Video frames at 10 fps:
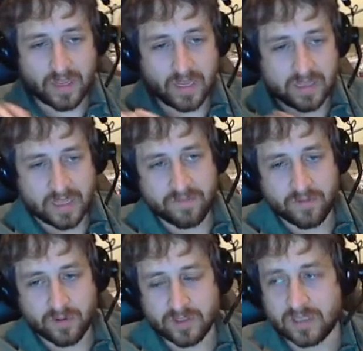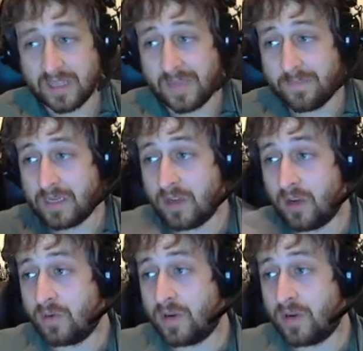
in that version, let me know,